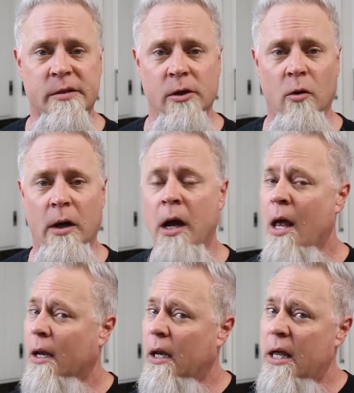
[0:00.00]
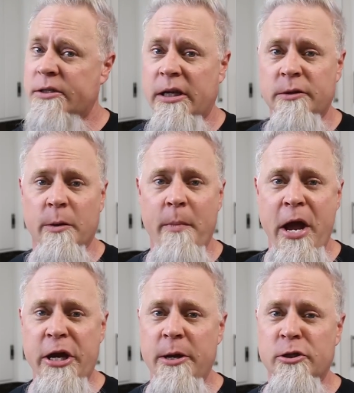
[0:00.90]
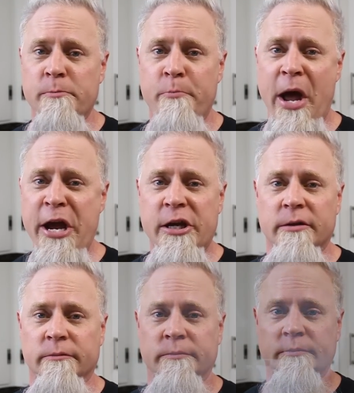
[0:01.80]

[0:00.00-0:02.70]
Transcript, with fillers: So uh, let's get to making some bacon.